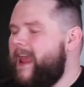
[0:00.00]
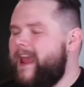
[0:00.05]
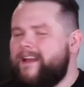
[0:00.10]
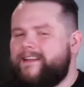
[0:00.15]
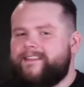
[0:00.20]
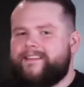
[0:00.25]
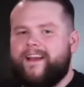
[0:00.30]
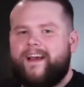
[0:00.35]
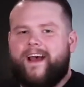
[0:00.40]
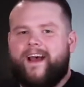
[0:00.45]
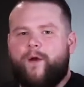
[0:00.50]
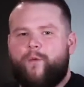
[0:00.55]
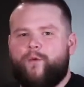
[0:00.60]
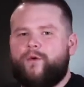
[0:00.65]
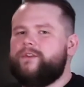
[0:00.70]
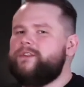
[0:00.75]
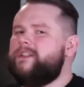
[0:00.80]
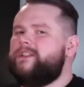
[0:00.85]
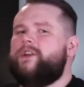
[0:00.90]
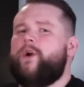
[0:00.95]
And
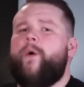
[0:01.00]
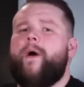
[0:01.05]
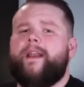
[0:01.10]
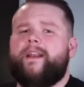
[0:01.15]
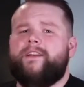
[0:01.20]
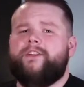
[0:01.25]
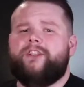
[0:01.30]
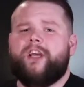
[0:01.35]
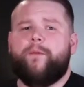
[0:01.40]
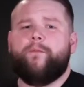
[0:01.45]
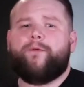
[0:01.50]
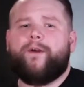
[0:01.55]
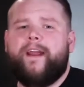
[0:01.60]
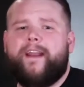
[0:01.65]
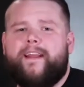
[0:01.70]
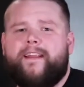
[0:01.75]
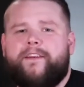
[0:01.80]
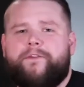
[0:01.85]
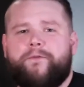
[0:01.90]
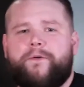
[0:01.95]
we'll just go ahead and jump right
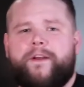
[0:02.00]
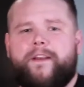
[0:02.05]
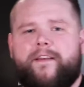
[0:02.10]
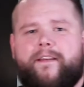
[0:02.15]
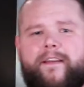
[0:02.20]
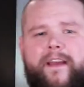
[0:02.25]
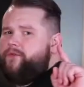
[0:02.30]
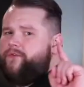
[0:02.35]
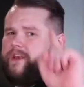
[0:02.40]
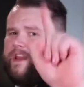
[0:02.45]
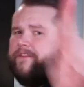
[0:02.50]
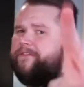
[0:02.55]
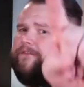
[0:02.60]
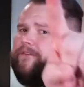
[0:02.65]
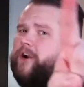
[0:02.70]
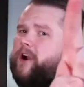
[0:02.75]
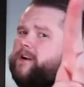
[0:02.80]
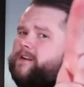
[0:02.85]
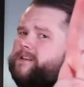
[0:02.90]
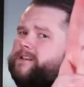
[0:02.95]
into it. The
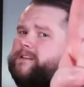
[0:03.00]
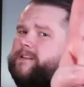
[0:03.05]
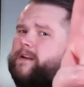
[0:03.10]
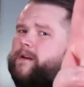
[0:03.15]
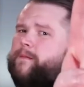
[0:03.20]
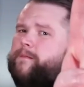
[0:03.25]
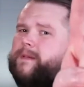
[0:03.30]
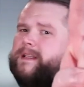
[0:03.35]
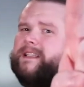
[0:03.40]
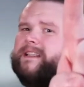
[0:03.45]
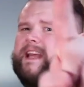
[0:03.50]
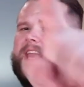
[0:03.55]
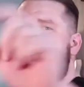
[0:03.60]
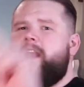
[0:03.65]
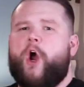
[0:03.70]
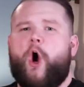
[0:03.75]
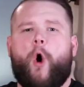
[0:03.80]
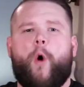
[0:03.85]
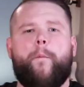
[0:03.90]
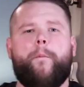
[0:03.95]
first mistake
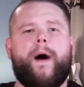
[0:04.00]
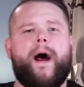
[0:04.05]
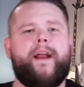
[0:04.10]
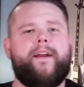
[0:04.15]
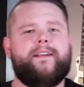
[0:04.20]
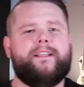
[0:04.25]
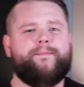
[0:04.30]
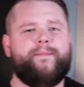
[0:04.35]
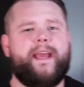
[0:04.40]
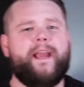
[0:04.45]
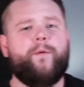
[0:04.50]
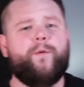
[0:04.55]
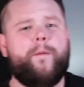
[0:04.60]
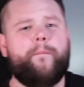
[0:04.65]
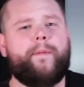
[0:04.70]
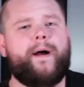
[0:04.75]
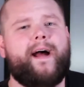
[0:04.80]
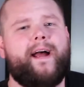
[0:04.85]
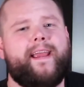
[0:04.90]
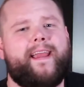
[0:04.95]
home buyers make when
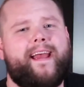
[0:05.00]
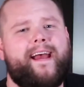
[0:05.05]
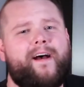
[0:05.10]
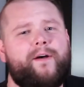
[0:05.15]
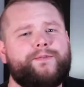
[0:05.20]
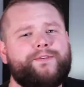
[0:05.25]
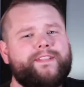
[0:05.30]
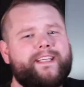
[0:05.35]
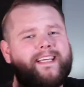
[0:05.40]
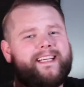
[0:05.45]
buying a house